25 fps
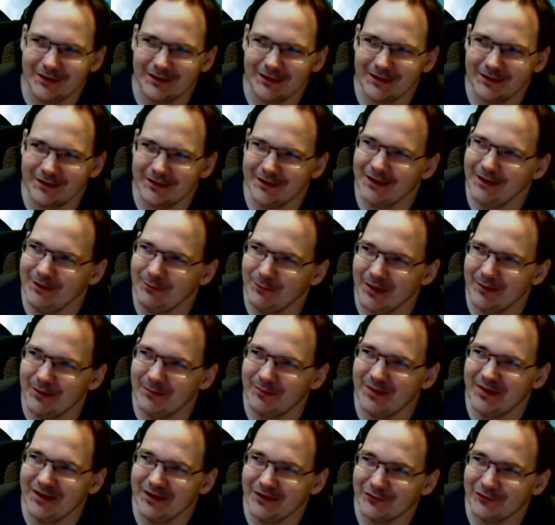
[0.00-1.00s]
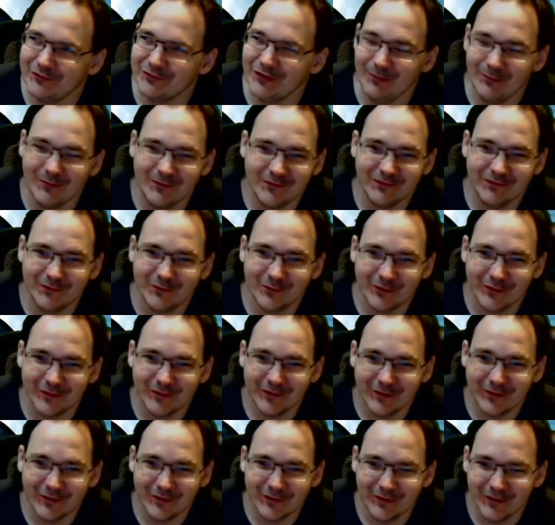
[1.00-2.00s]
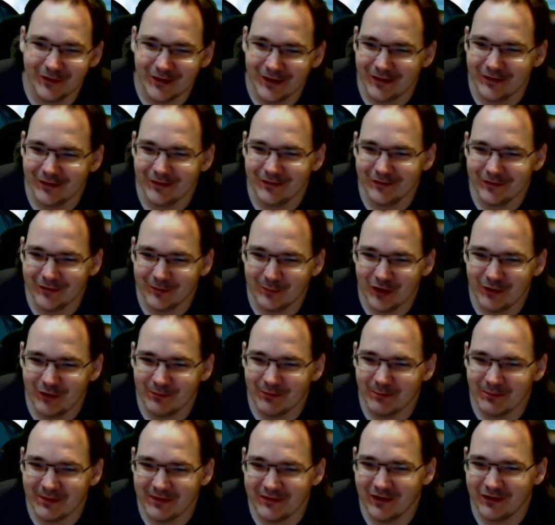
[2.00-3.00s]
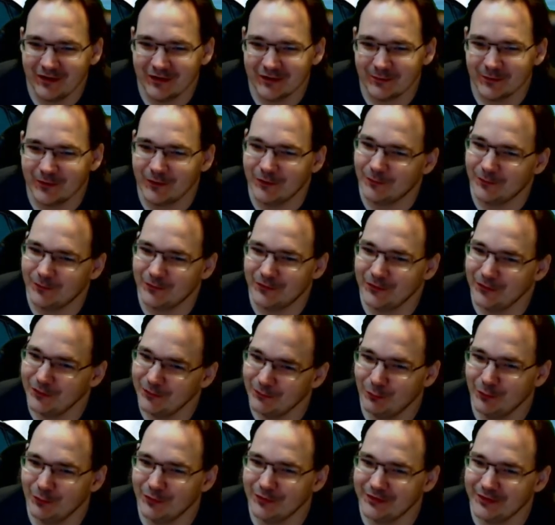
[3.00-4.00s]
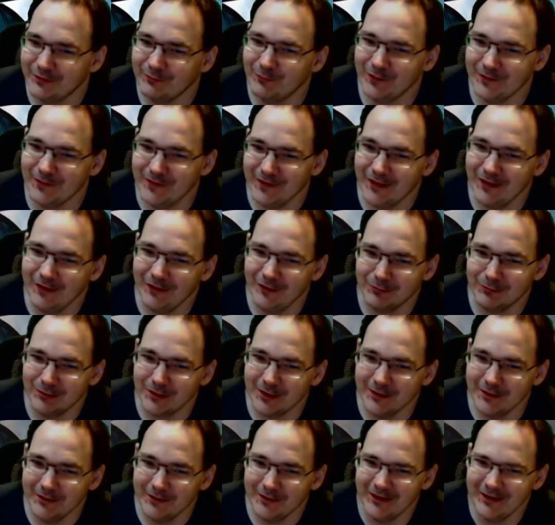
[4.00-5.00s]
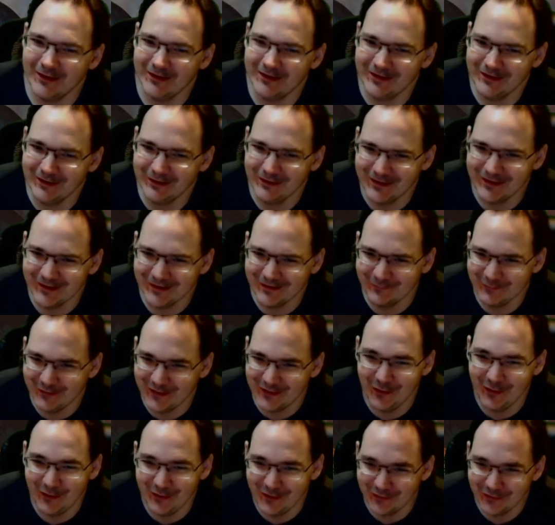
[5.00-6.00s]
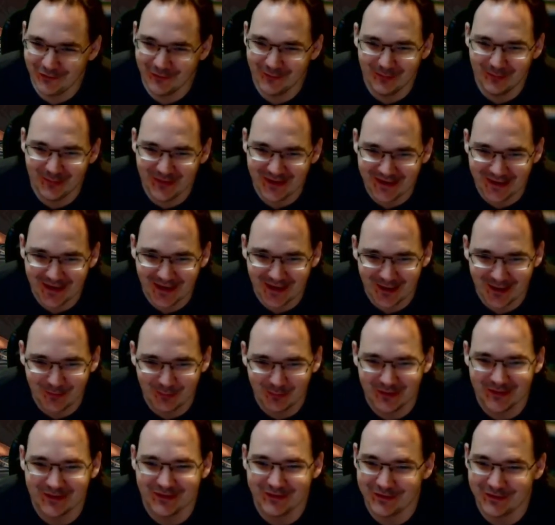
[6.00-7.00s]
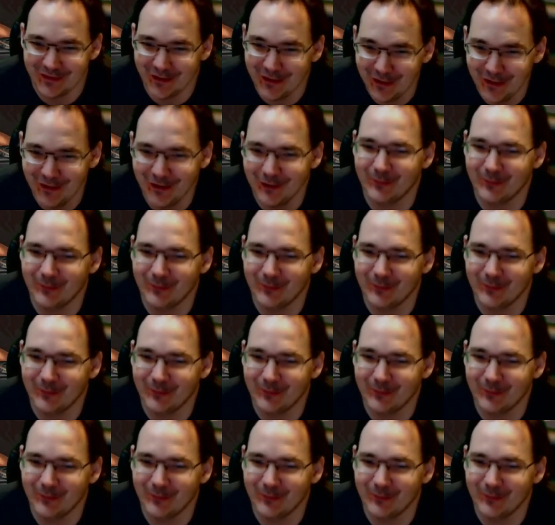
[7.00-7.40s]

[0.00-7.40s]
He might be in trouble for it though. Their department be talking, going, dude, what the hell, bro? We know you're the big guy, but damn,